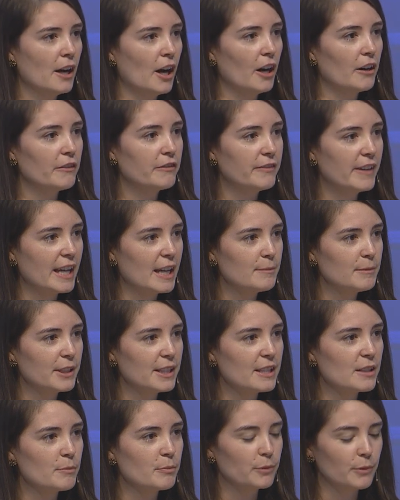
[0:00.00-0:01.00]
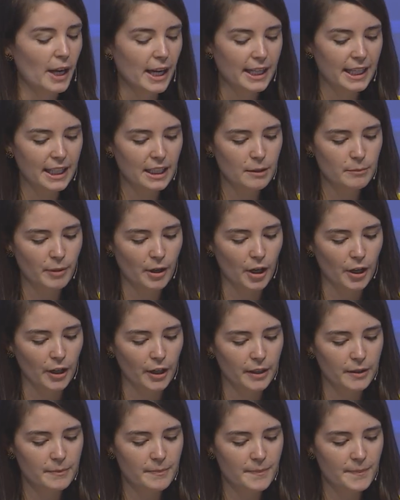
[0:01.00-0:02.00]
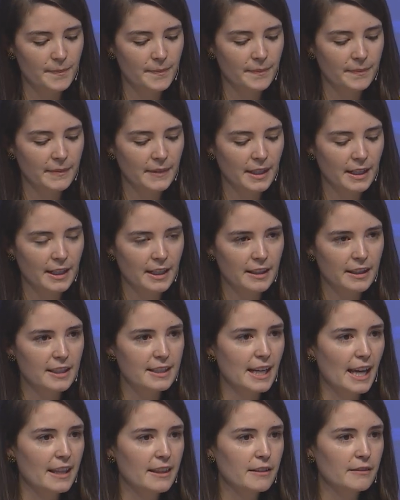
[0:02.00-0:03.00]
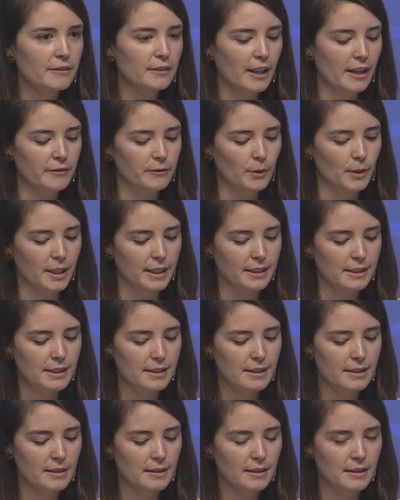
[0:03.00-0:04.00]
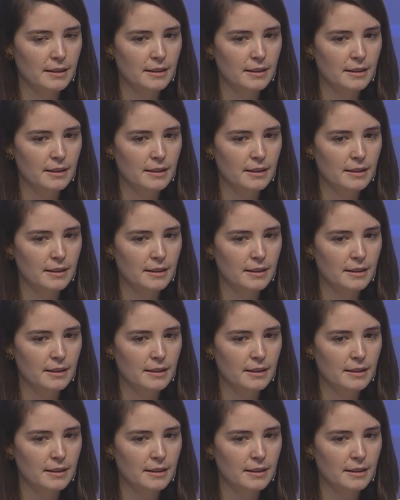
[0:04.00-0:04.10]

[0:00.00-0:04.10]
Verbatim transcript: our families breaking apart, the death of loved ones.